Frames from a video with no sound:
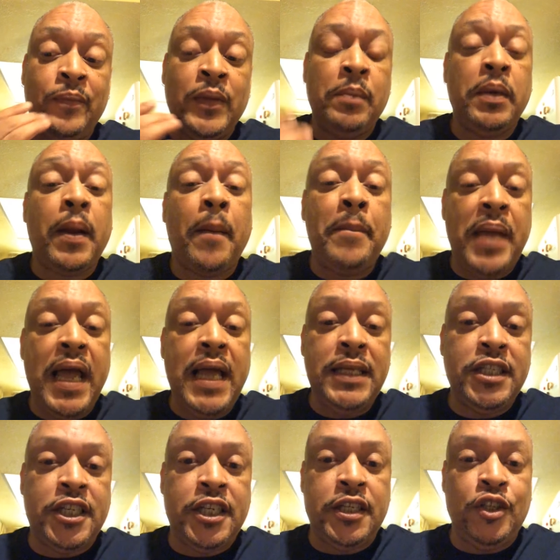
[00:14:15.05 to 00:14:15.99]
But
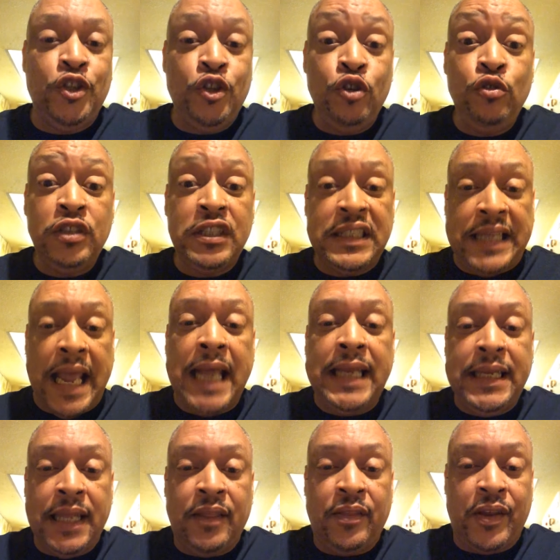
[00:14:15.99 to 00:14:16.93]
imagine you
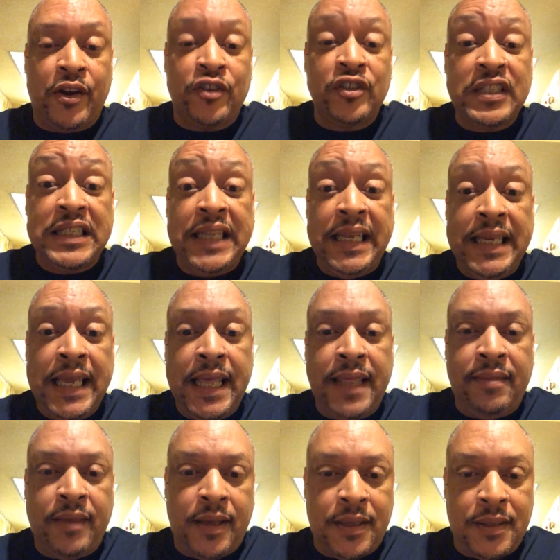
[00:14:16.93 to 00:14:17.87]
standing there seeing
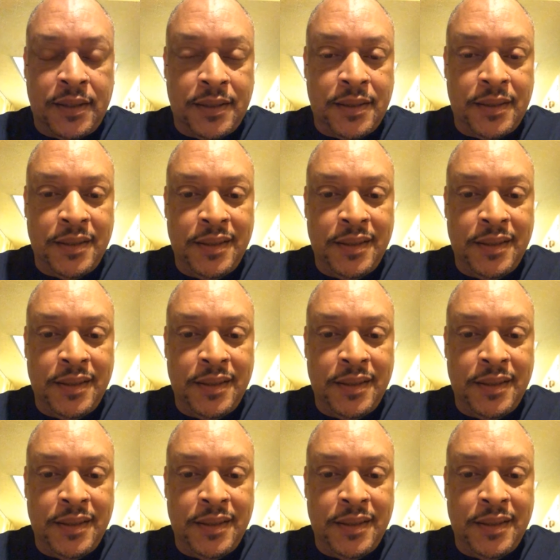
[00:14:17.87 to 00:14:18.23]
this